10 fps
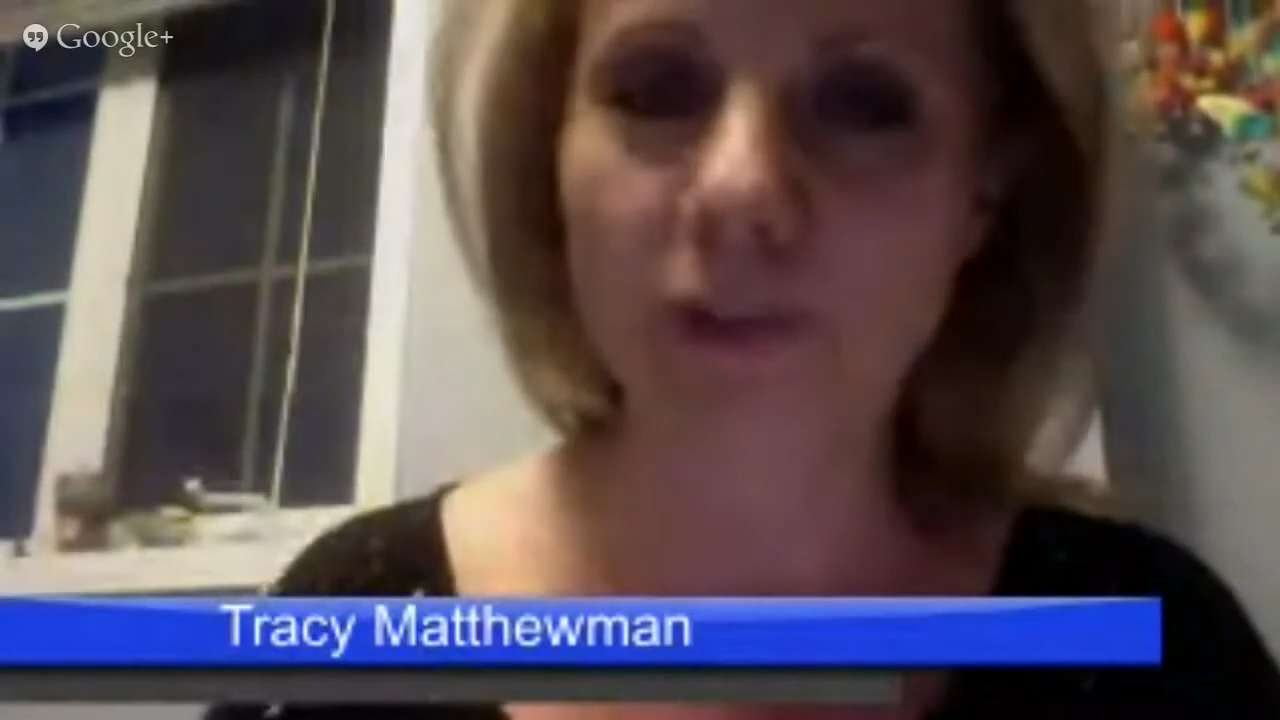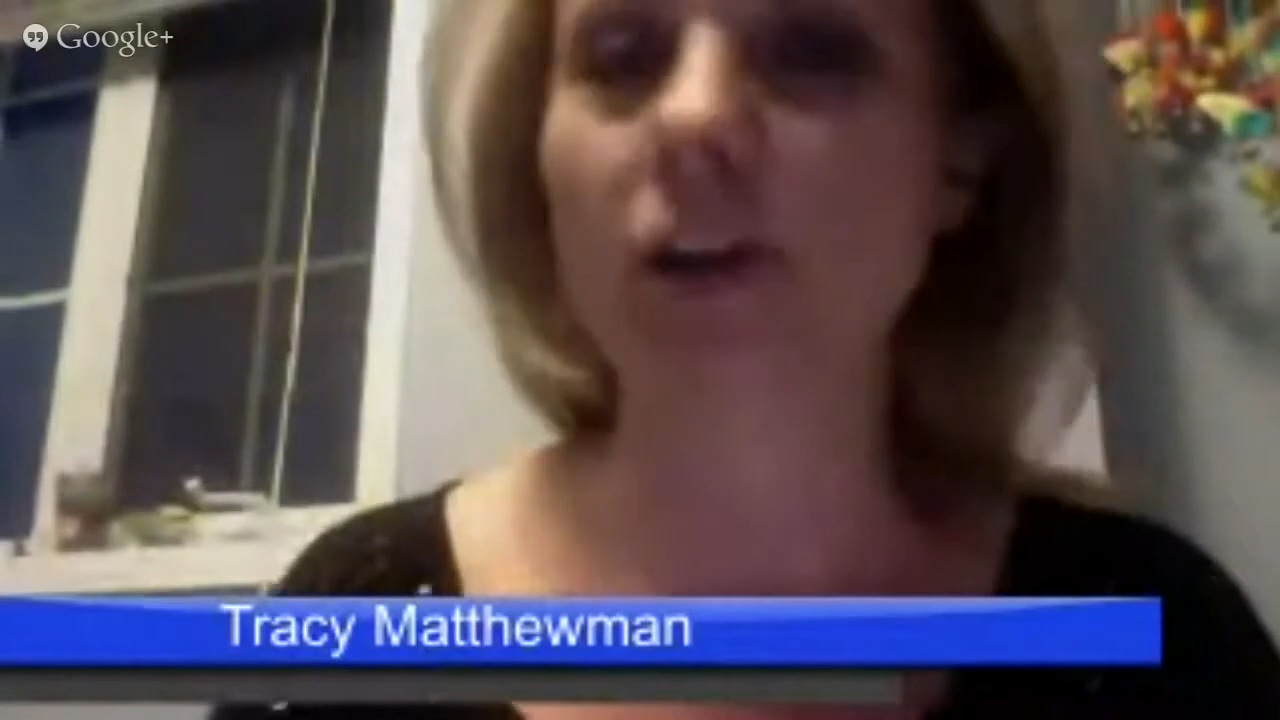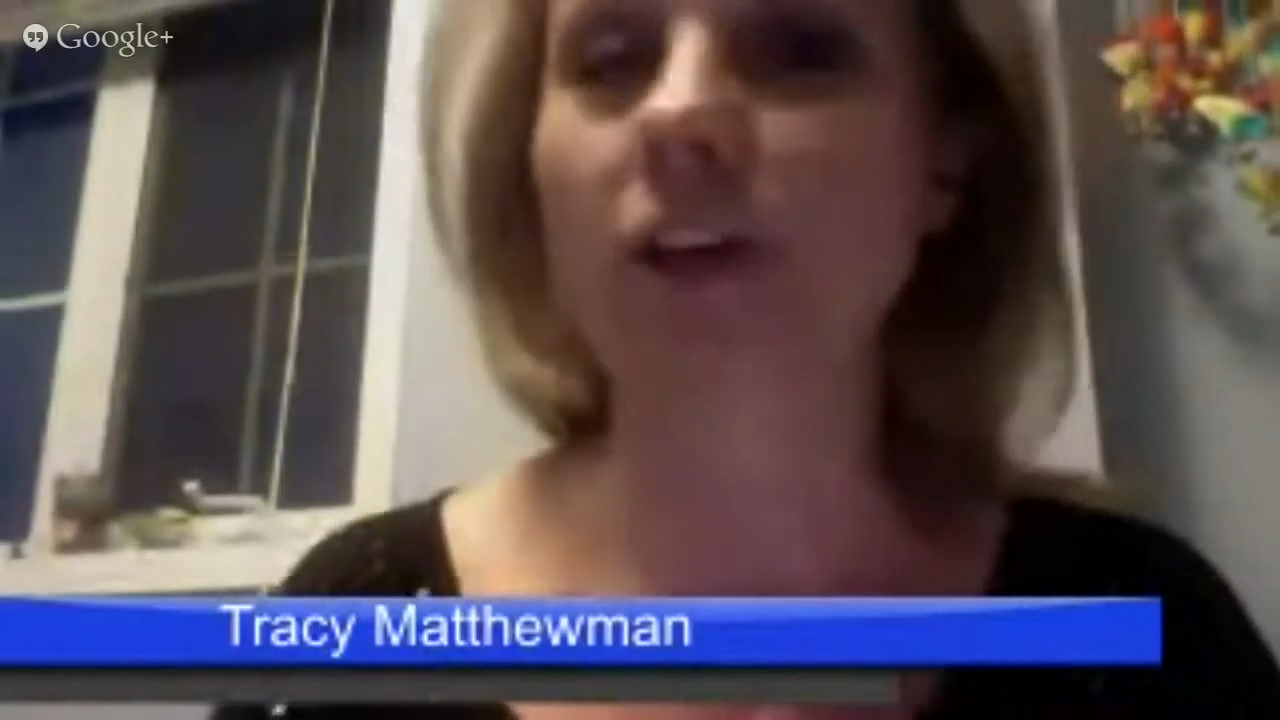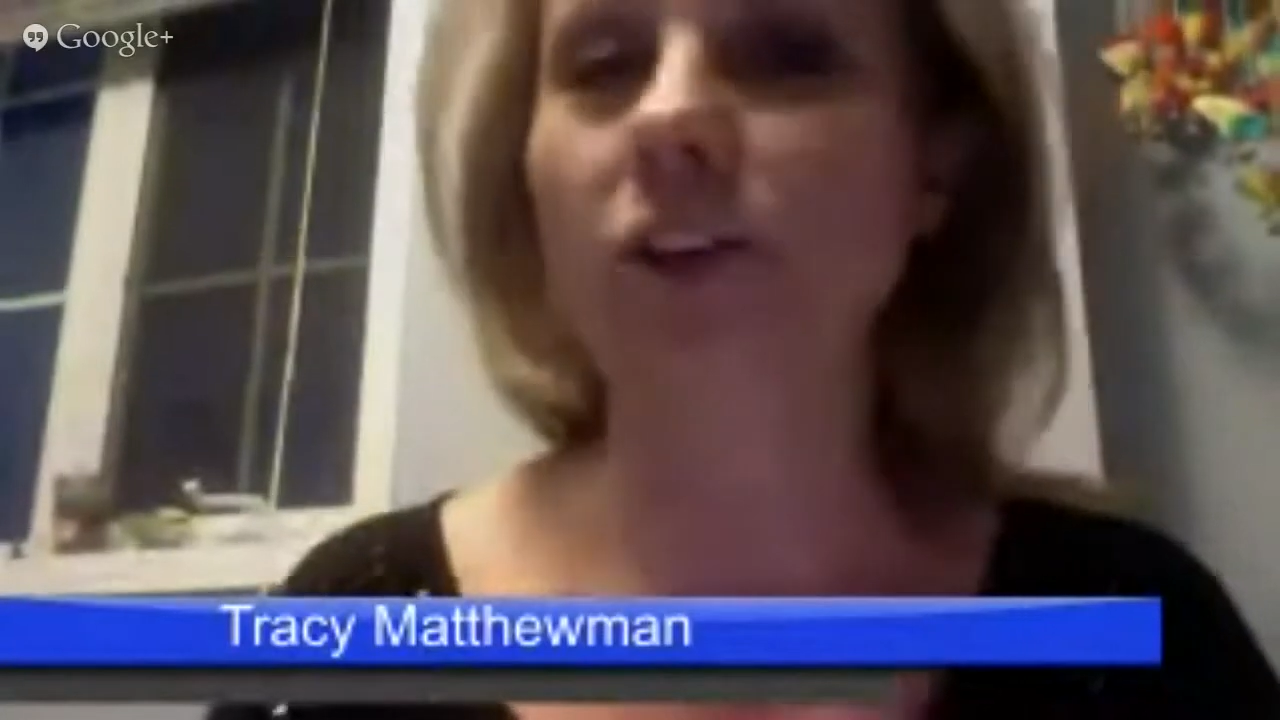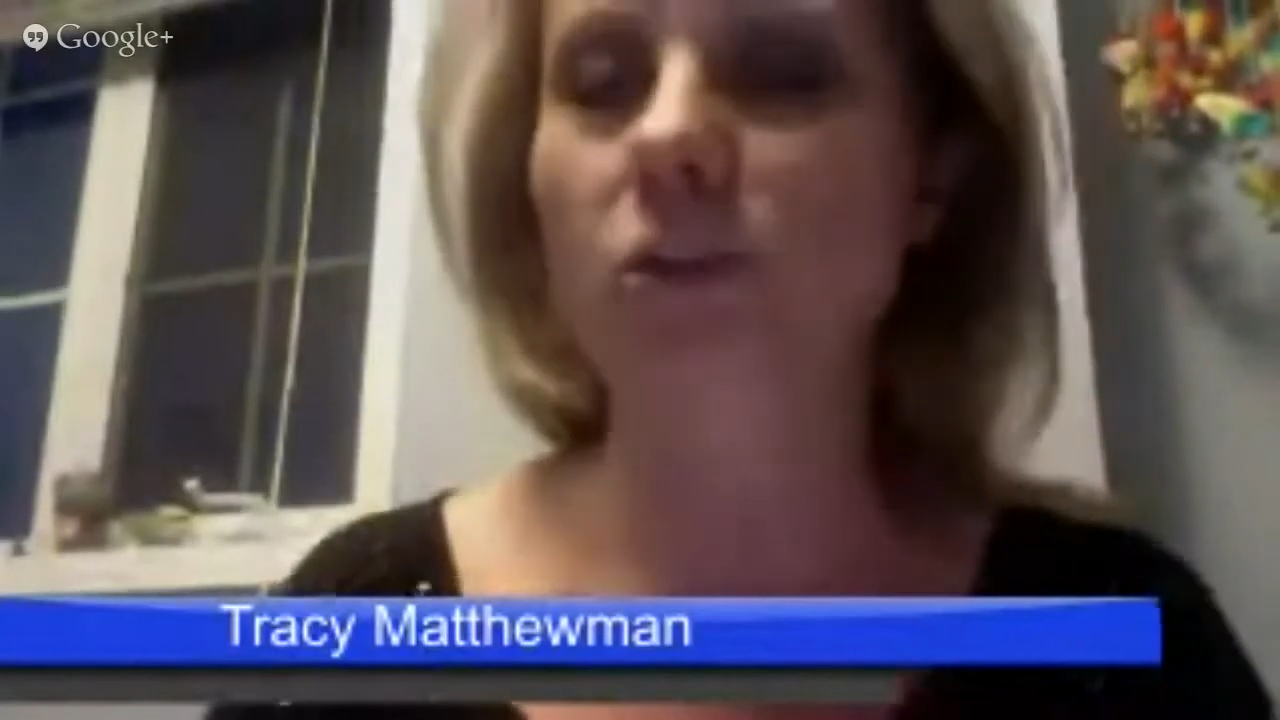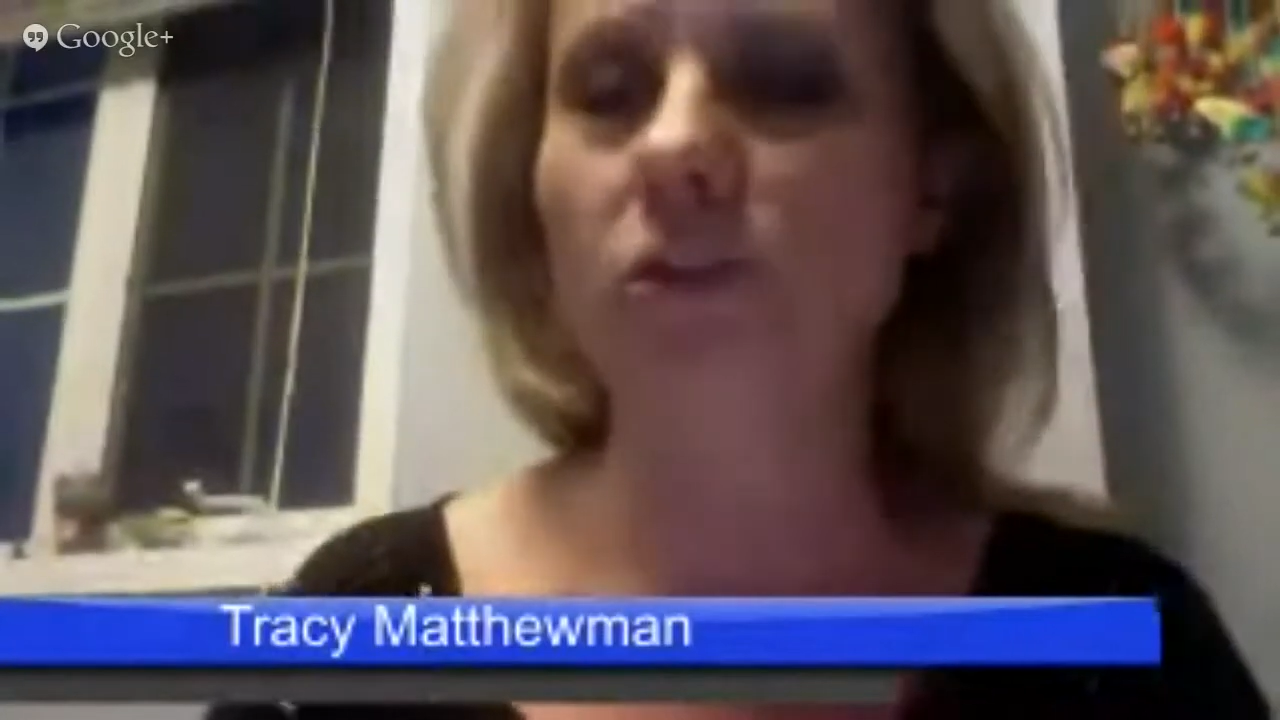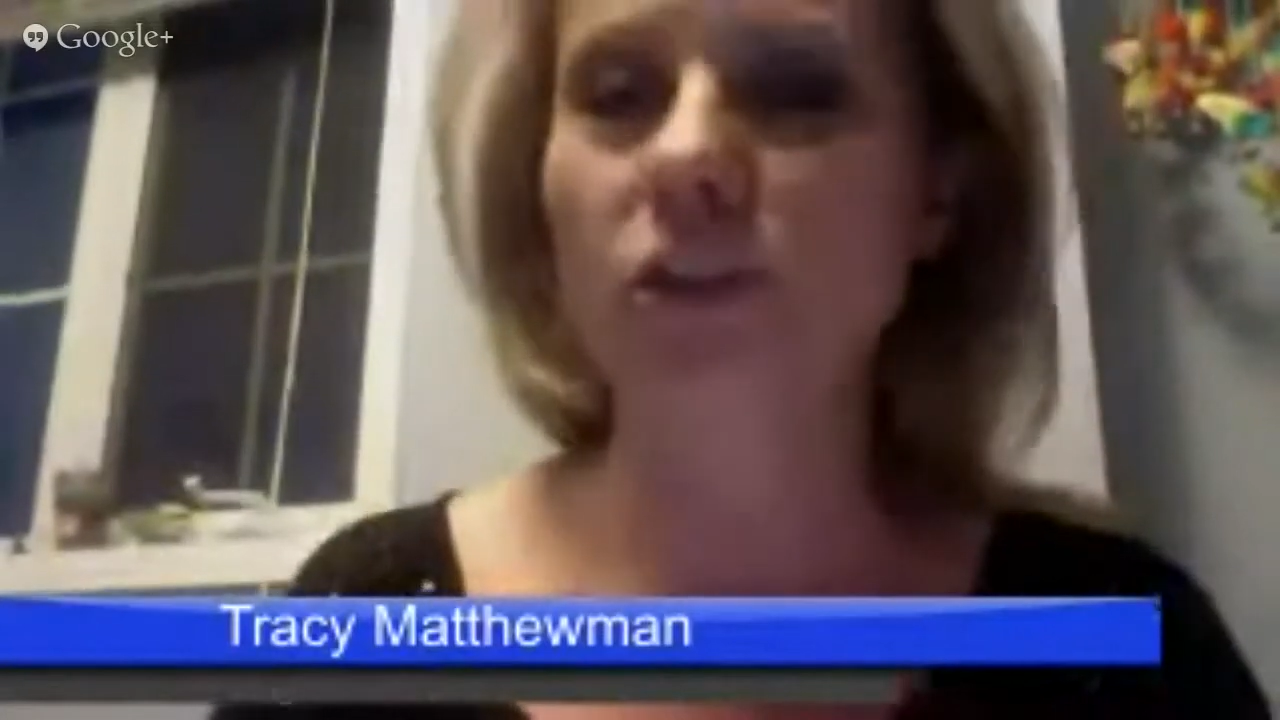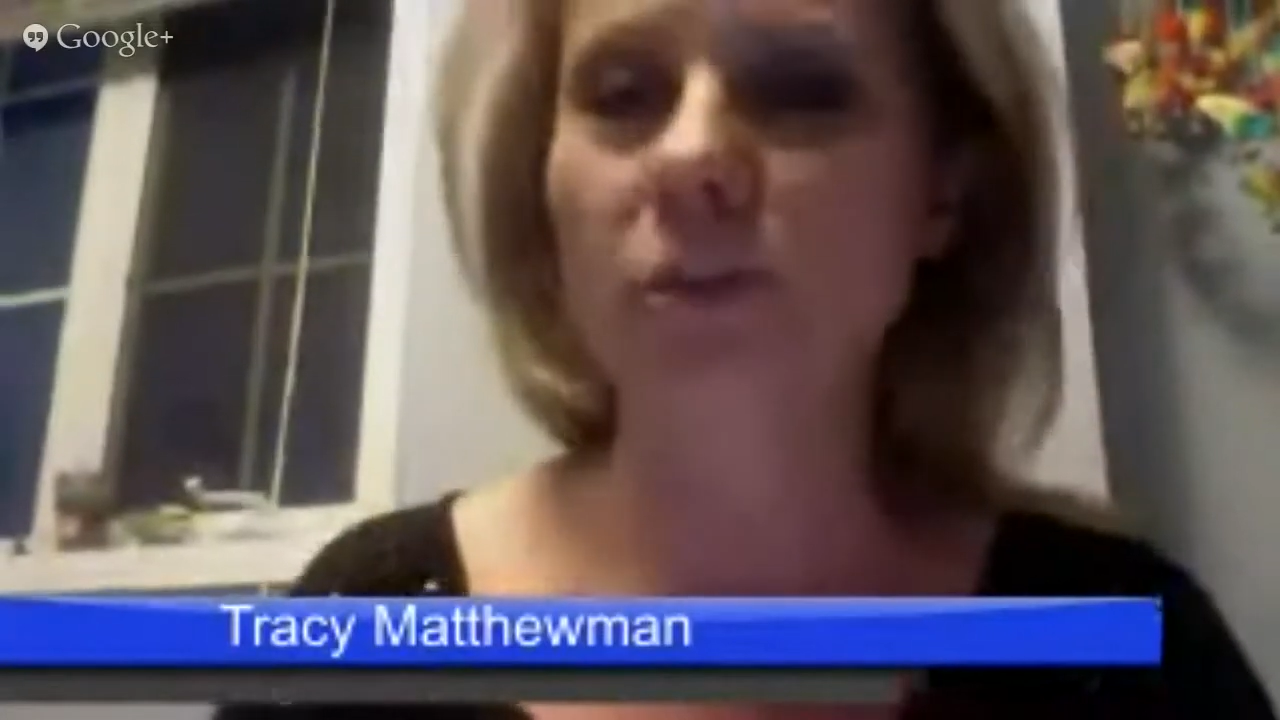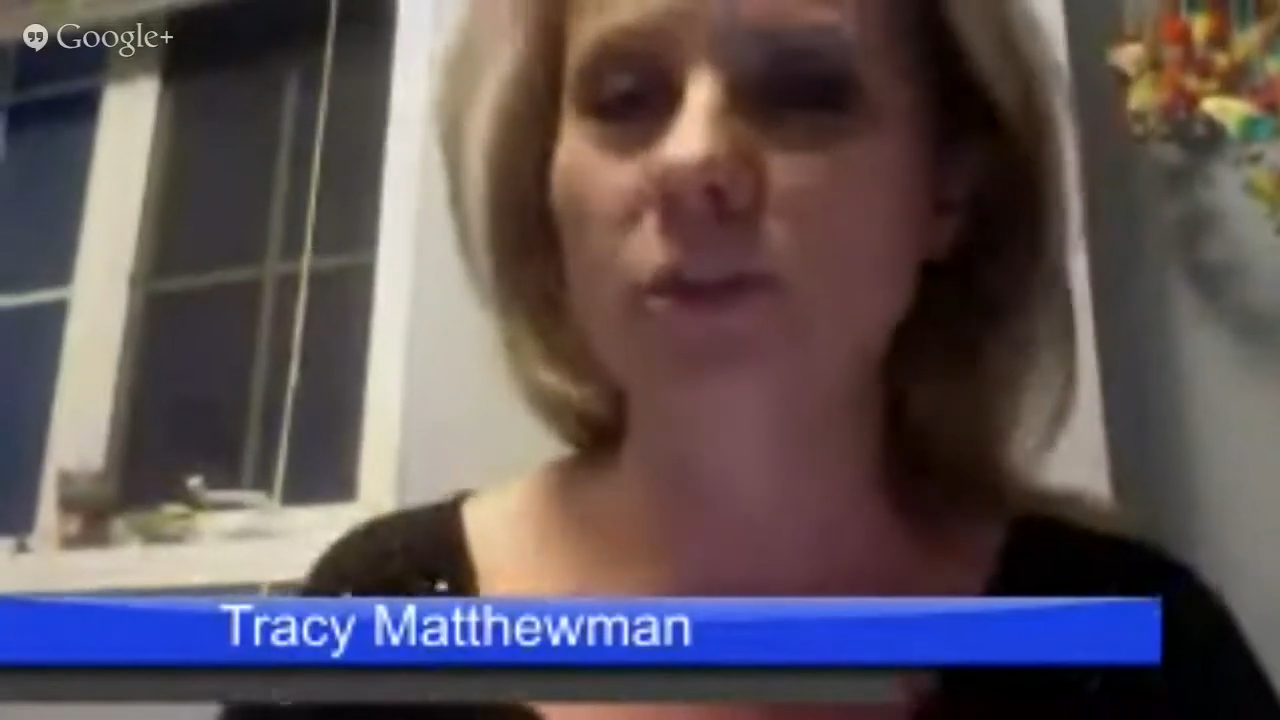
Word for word: you're on YouTube